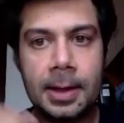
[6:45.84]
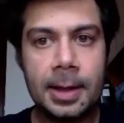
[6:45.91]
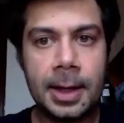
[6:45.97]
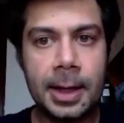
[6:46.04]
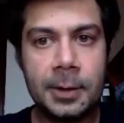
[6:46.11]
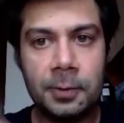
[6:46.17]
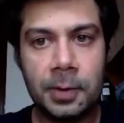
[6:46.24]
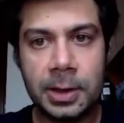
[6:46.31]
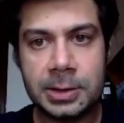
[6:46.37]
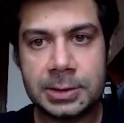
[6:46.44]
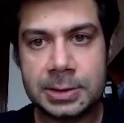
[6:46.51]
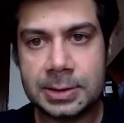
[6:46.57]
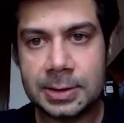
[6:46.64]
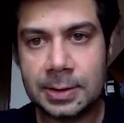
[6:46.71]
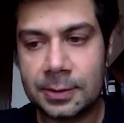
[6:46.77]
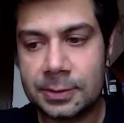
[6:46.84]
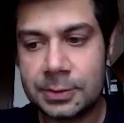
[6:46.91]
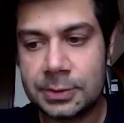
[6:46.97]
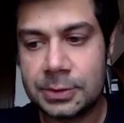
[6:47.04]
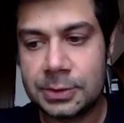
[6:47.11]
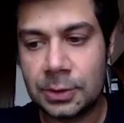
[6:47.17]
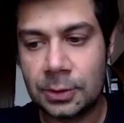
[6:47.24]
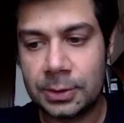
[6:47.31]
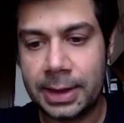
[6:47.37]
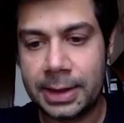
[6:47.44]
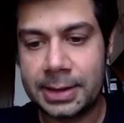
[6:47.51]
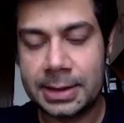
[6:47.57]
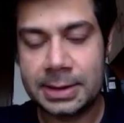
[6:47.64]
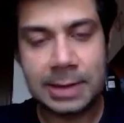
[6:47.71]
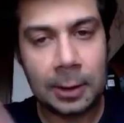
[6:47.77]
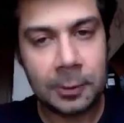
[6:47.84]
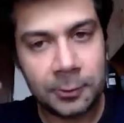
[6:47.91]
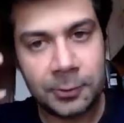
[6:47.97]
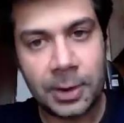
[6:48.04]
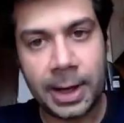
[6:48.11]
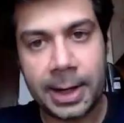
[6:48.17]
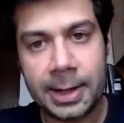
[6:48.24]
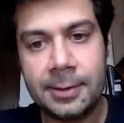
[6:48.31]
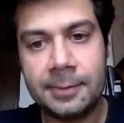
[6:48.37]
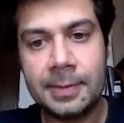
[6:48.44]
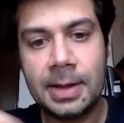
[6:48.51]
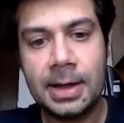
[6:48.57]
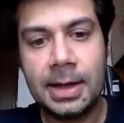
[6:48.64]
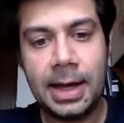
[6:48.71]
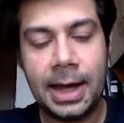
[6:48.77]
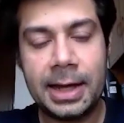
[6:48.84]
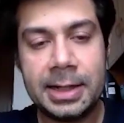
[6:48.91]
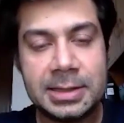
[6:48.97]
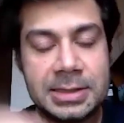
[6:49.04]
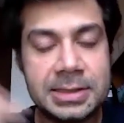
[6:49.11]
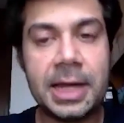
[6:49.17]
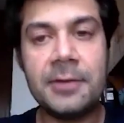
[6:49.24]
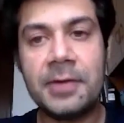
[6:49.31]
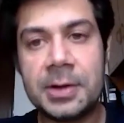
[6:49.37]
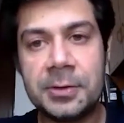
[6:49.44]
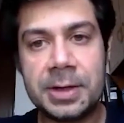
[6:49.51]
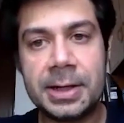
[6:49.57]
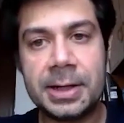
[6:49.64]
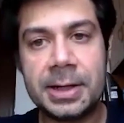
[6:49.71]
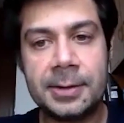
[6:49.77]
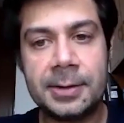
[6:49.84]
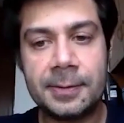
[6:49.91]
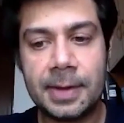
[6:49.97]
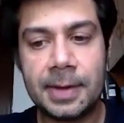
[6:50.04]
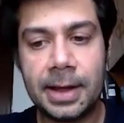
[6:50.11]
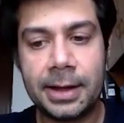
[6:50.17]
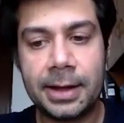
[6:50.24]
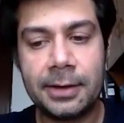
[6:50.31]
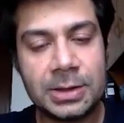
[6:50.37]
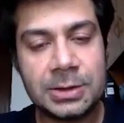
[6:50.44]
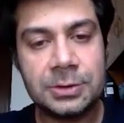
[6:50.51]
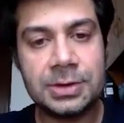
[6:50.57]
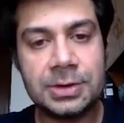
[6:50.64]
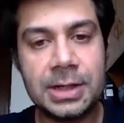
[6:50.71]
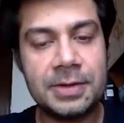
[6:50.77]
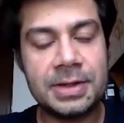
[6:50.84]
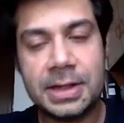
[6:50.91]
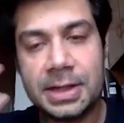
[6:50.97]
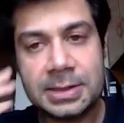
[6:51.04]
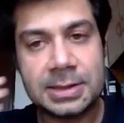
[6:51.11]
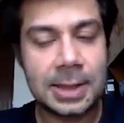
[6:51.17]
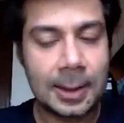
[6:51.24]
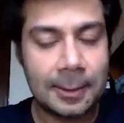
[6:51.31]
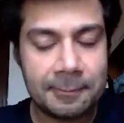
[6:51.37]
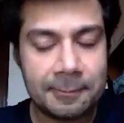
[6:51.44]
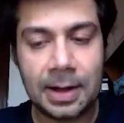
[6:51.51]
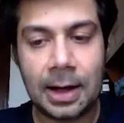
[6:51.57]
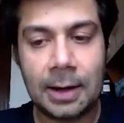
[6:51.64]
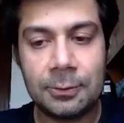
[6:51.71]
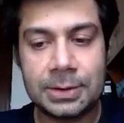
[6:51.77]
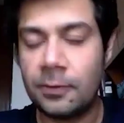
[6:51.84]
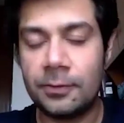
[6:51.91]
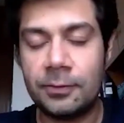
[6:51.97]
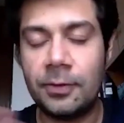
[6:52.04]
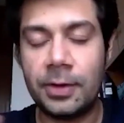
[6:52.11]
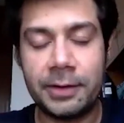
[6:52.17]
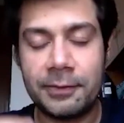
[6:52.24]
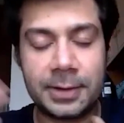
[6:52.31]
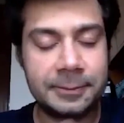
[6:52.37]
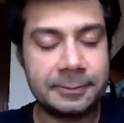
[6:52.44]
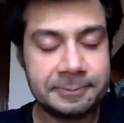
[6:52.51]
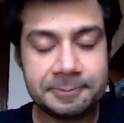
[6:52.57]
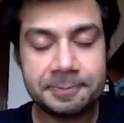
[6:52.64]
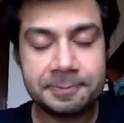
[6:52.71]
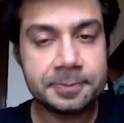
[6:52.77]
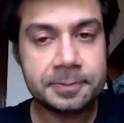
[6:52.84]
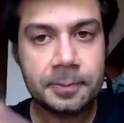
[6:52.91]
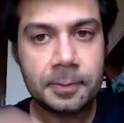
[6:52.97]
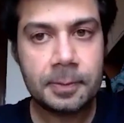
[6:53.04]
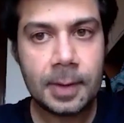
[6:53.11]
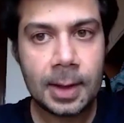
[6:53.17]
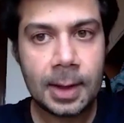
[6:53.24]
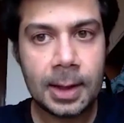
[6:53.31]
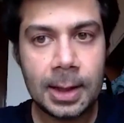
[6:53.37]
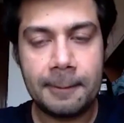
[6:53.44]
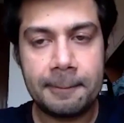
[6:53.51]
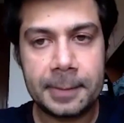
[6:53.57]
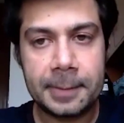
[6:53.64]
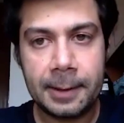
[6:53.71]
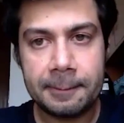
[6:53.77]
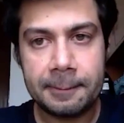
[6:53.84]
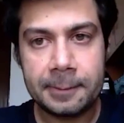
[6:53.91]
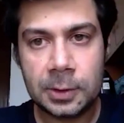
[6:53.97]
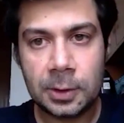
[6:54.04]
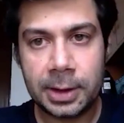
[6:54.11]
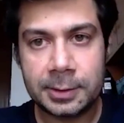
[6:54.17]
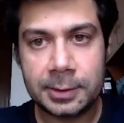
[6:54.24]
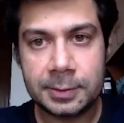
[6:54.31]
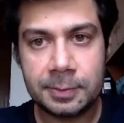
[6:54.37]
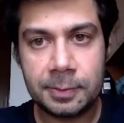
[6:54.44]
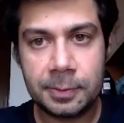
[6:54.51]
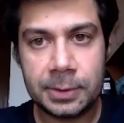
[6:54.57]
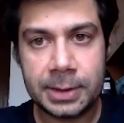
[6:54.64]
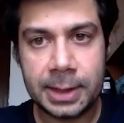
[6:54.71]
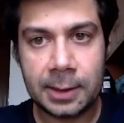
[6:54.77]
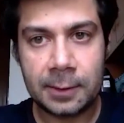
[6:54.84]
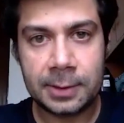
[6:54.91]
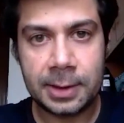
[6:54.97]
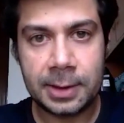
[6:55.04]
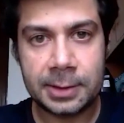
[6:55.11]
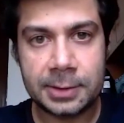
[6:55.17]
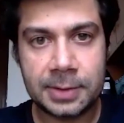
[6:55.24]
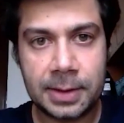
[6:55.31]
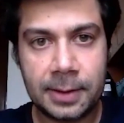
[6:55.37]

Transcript: It works so that it's out of your head and it's there when you need it. And once you deal with it, it's out forever. Yeah, thought I'd put that out there as well.